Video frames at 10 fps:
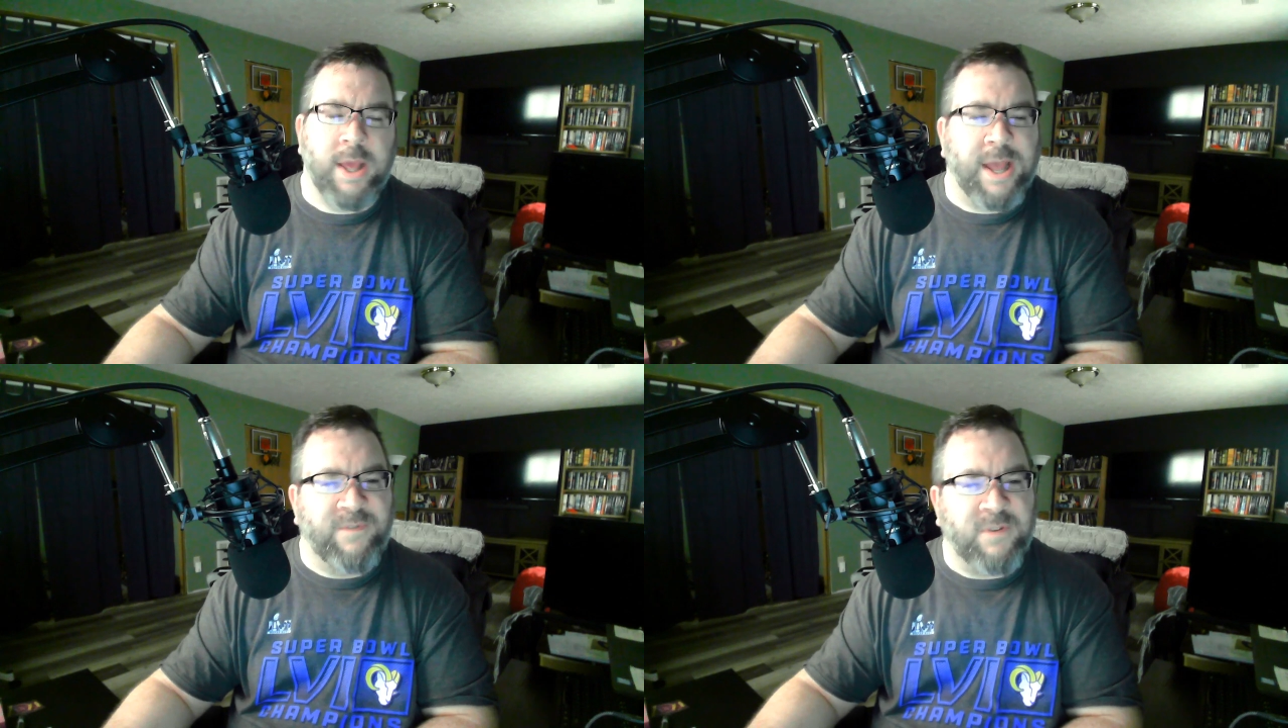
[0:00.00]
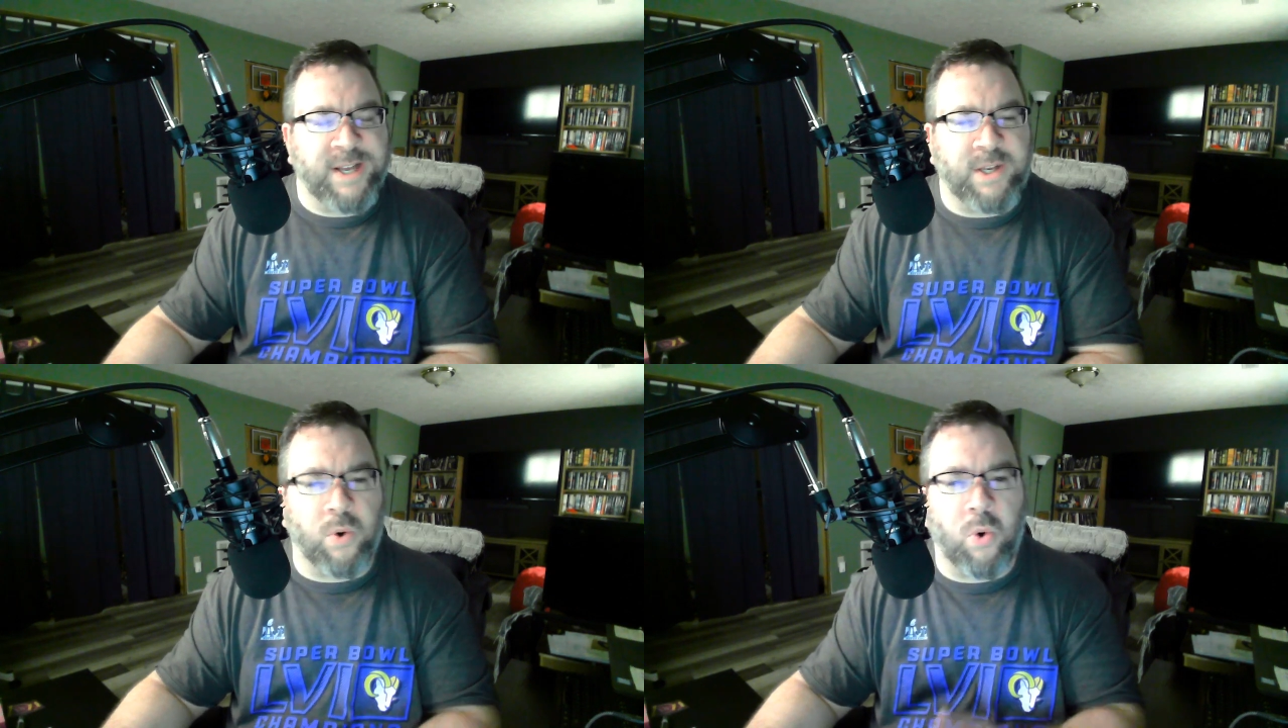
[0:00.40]
I feel
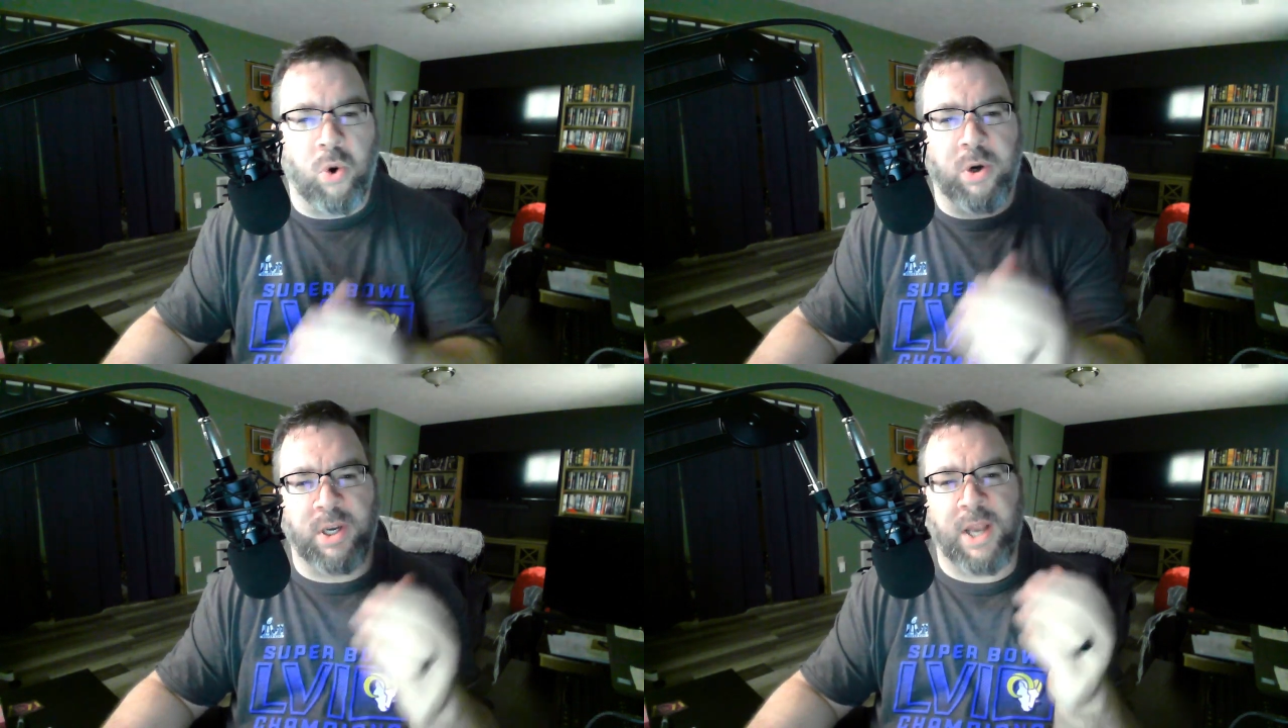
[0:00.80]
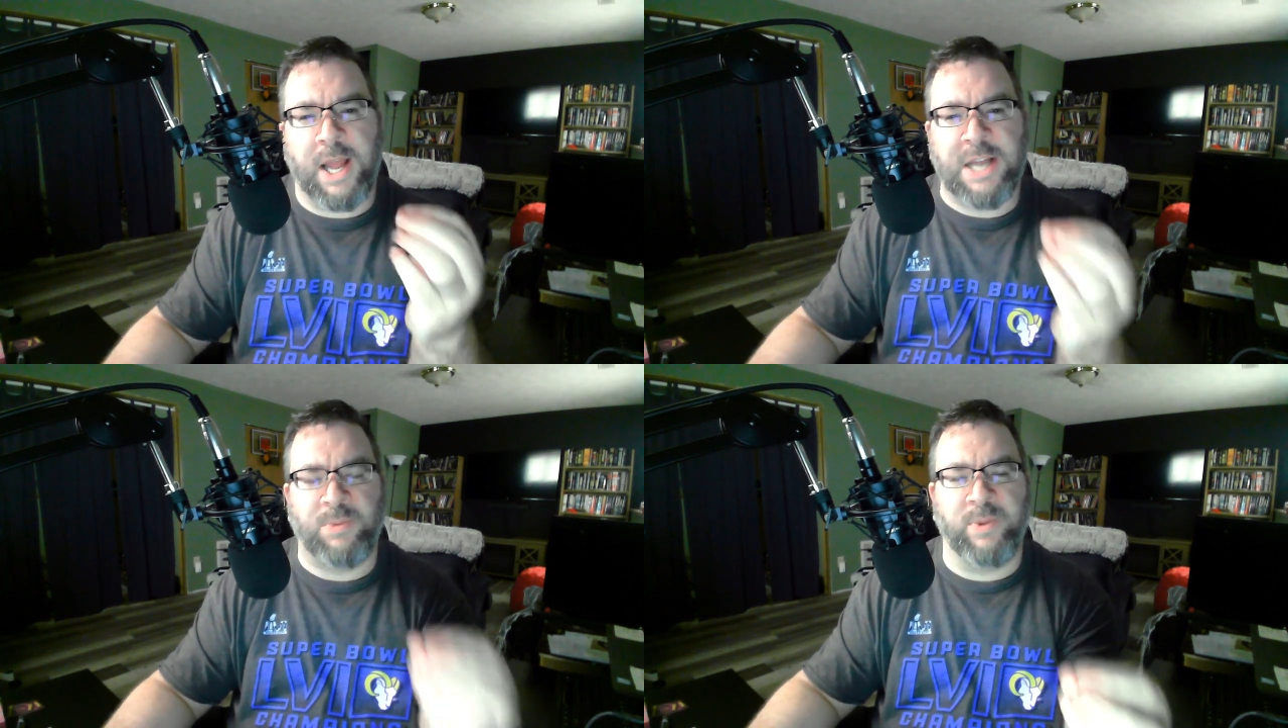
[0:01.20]
like the horror
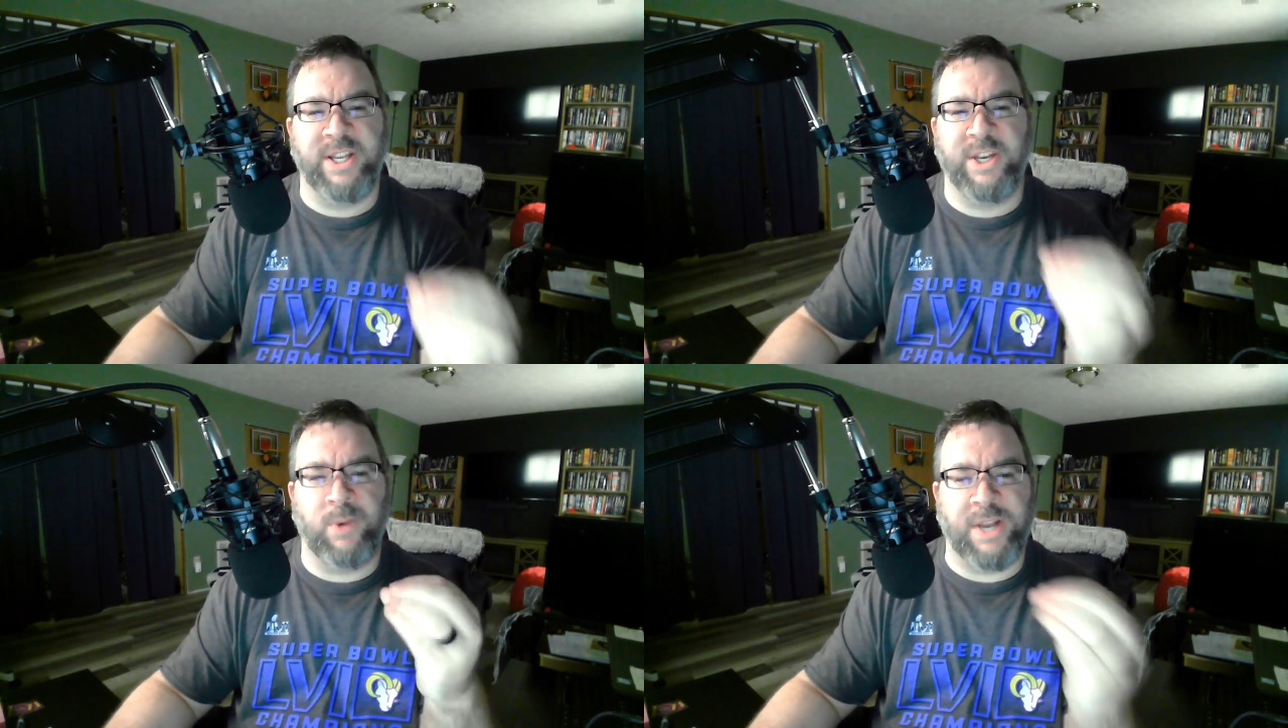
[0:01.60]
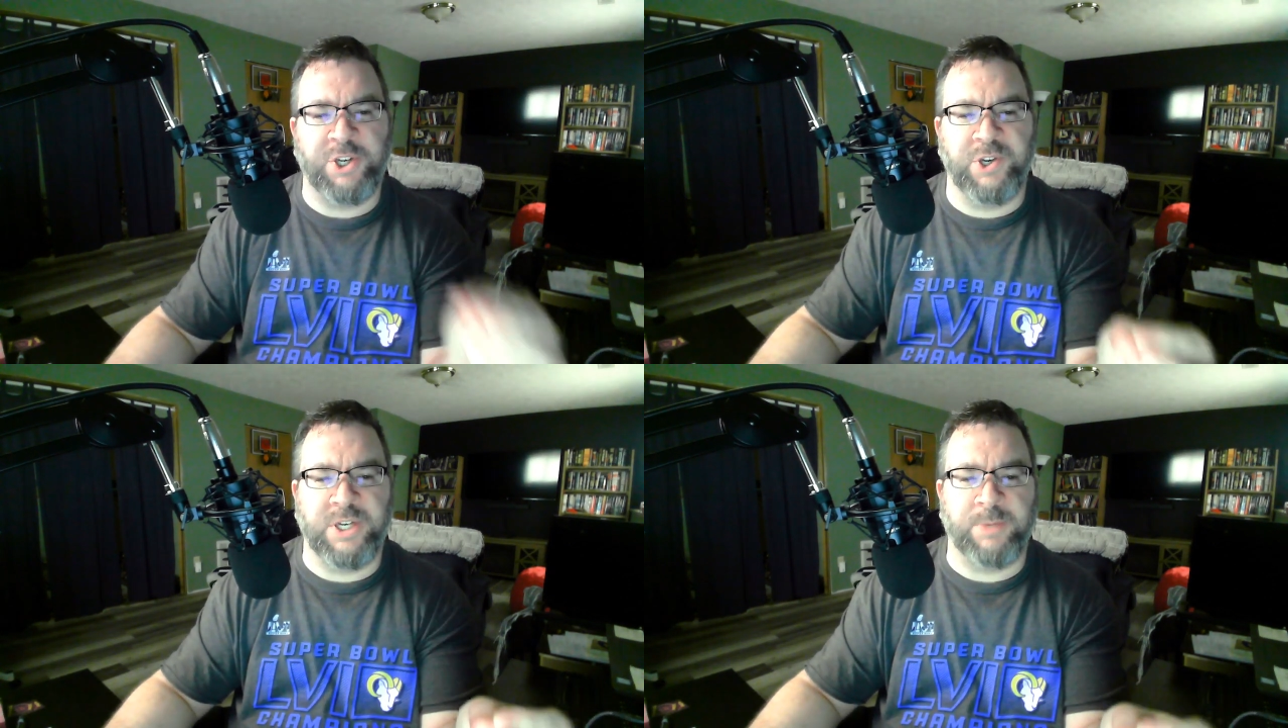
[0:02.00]
lies within the
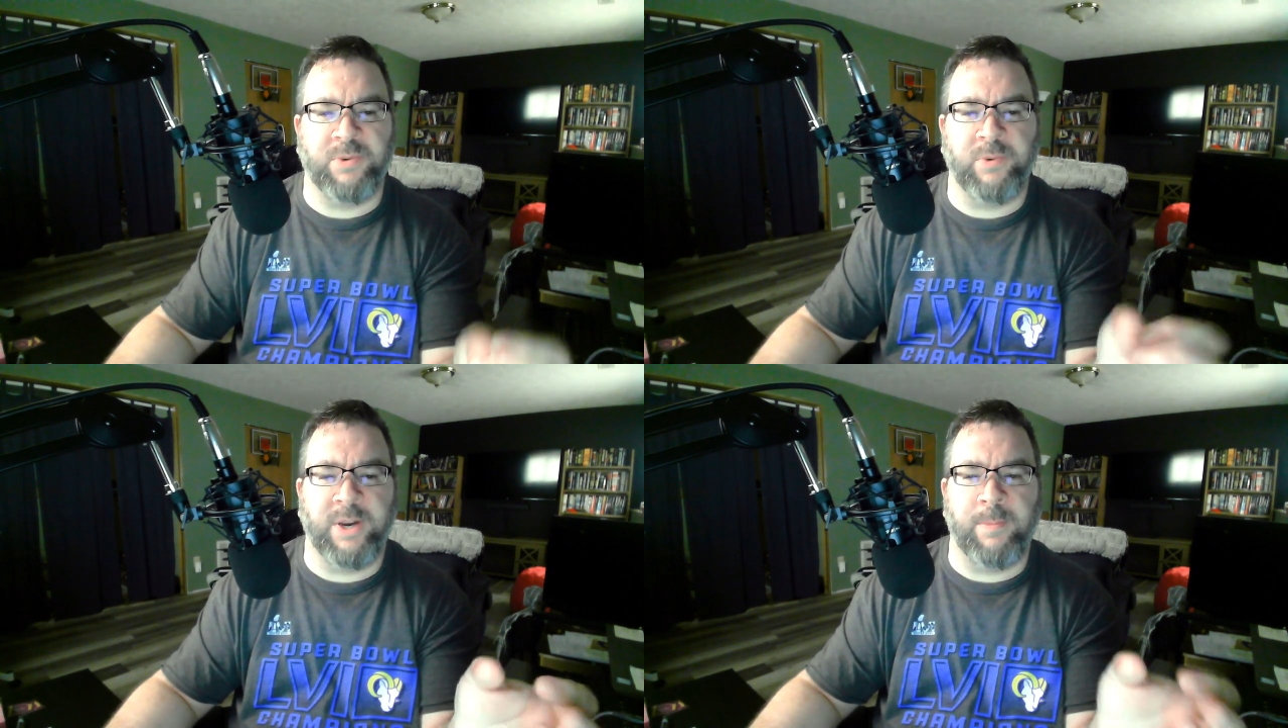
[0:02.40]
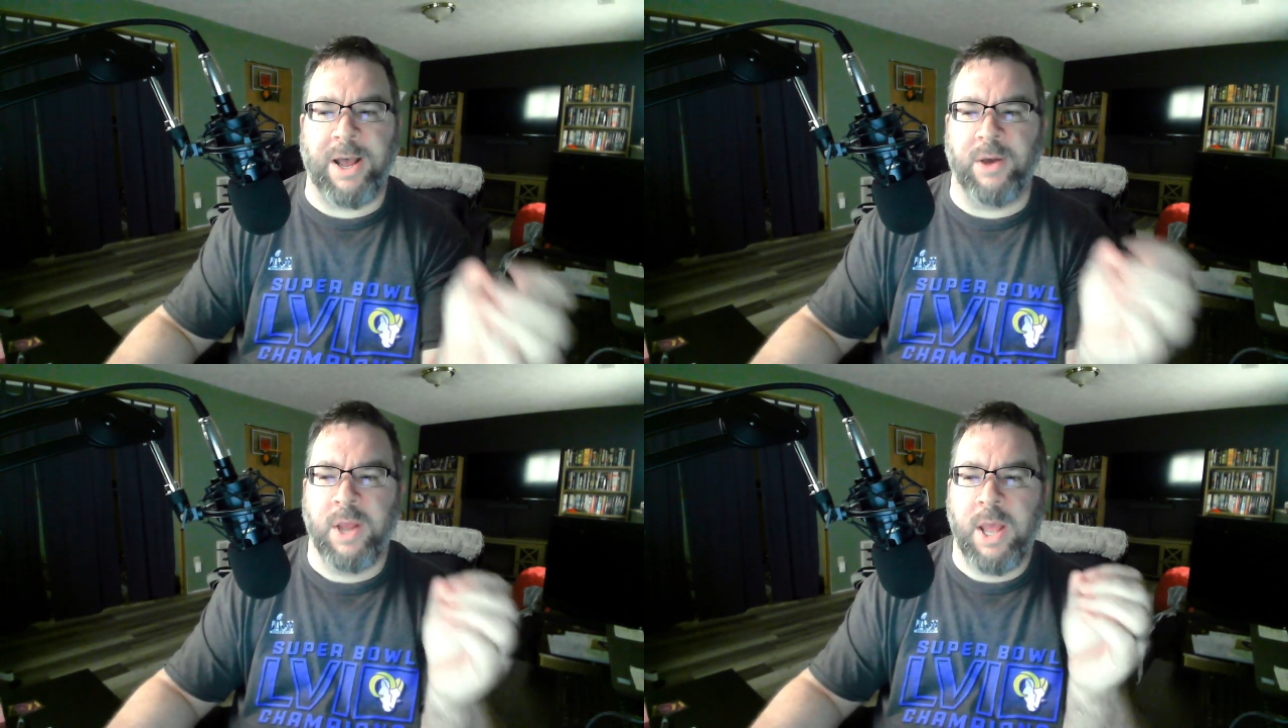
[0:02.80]
relationships we read
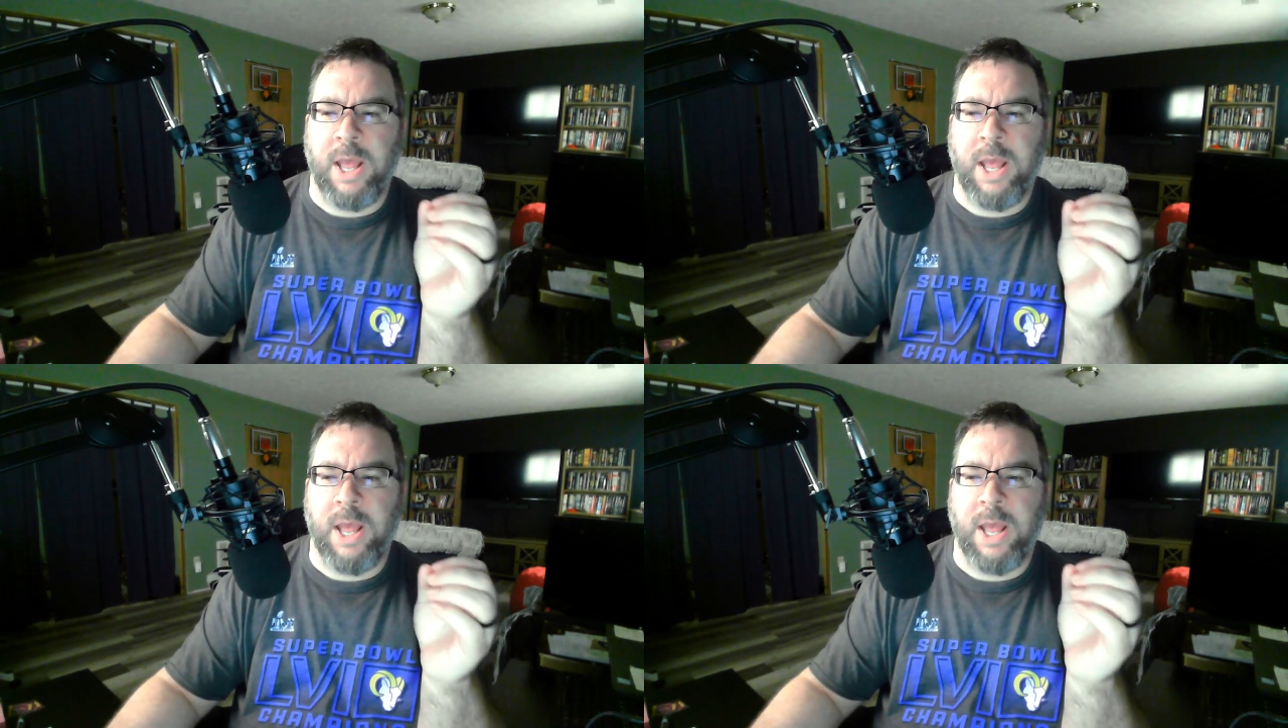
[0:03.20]
about,